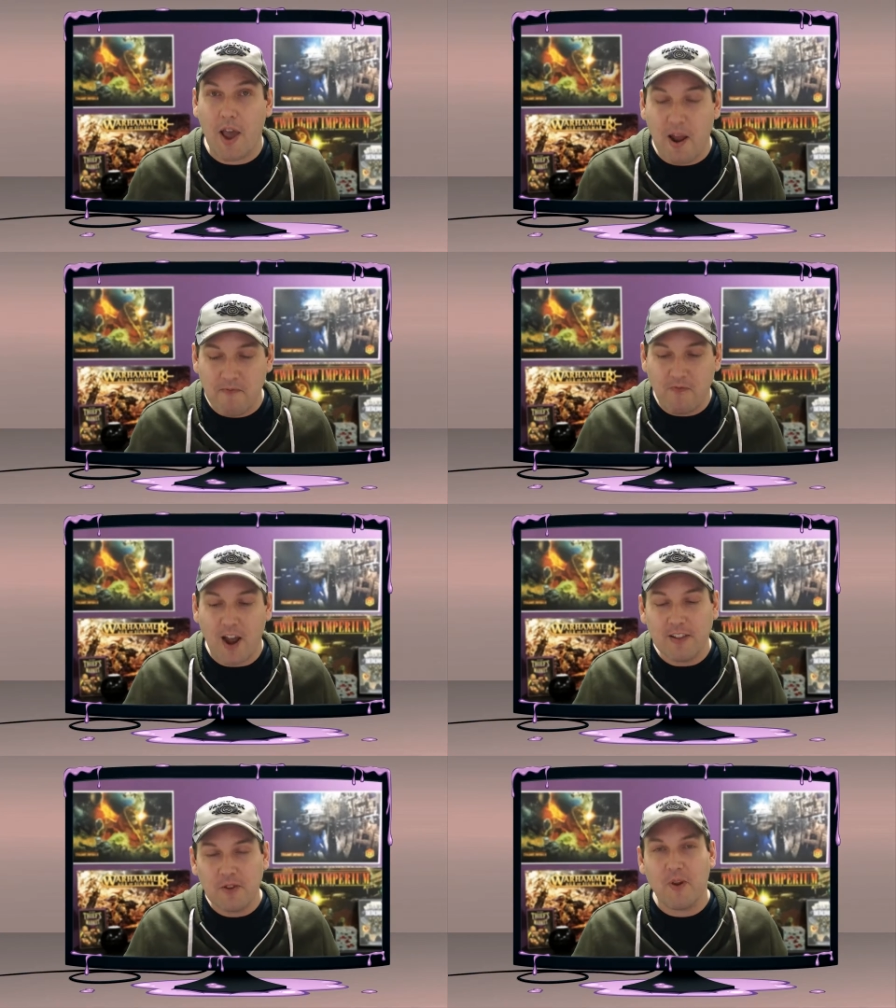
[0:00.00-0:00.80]
and I'm
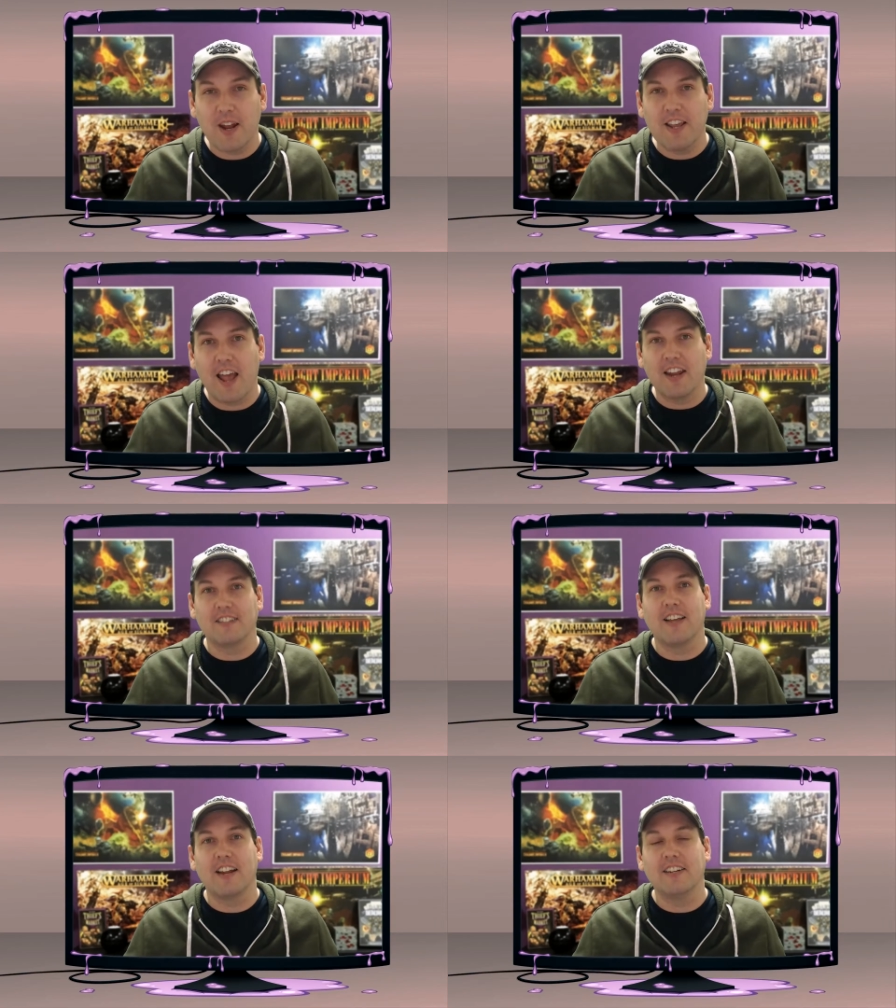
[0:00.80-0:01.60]
finally ready and
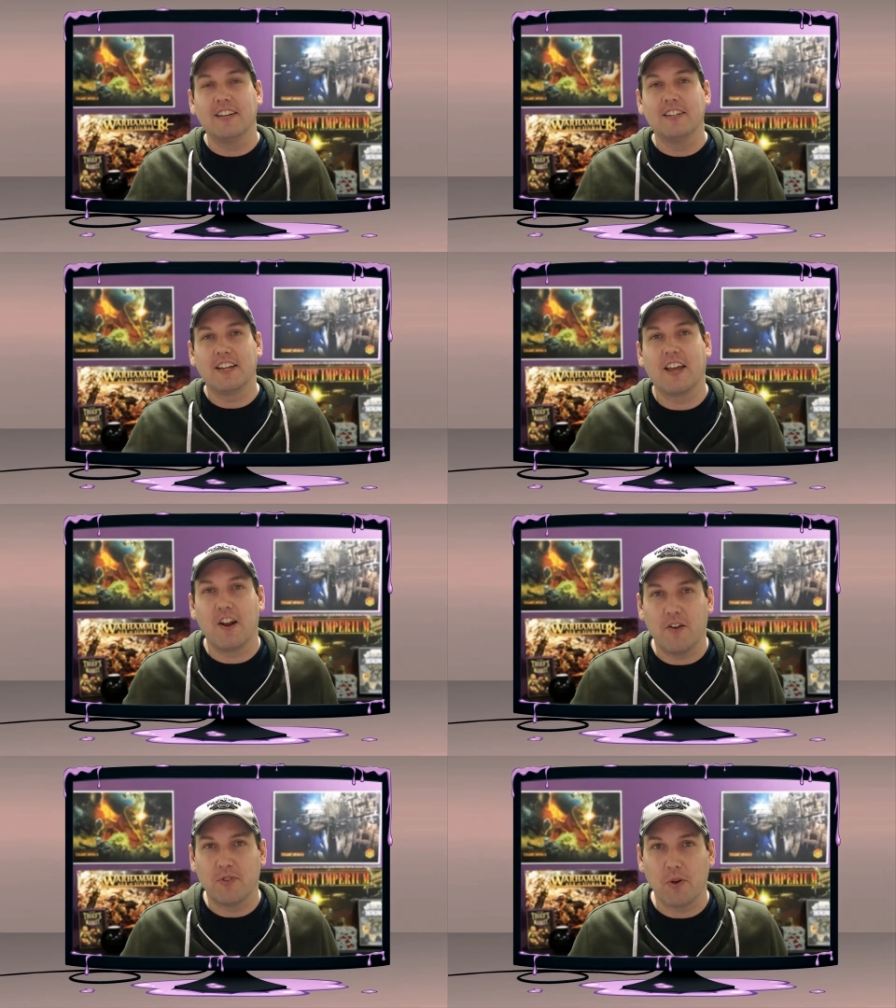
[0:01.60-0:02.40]
excited to get
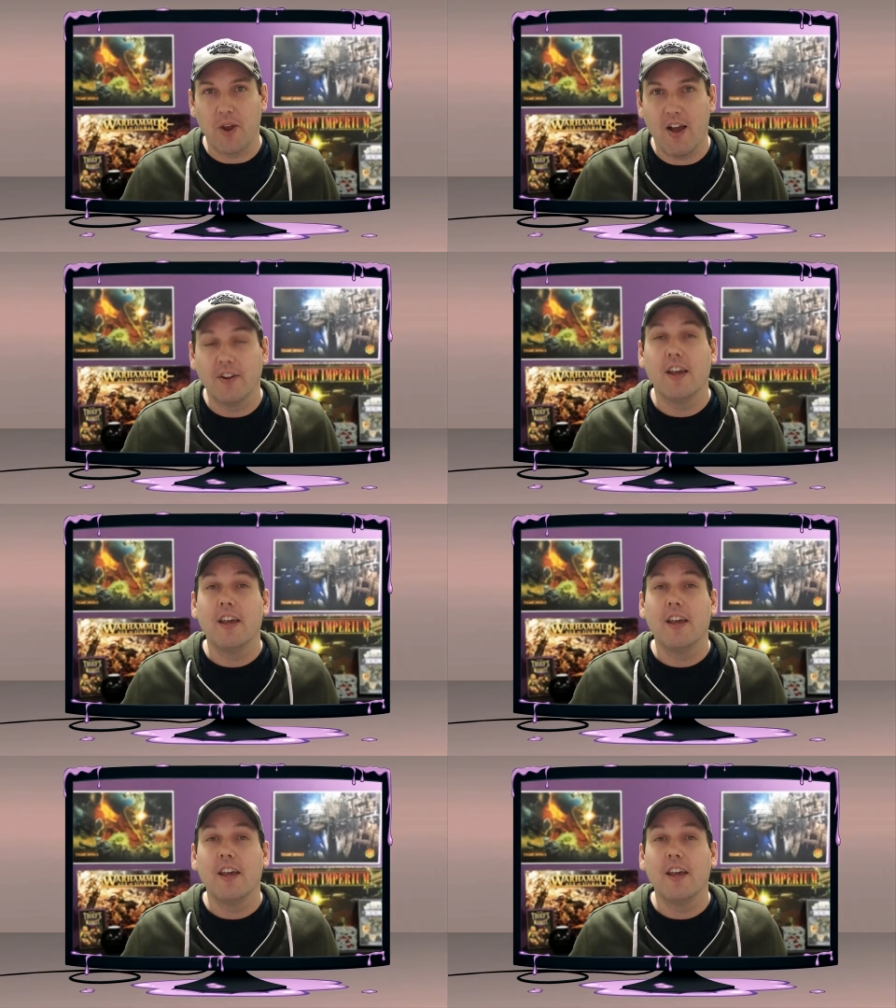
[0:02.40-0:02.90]
off the ground.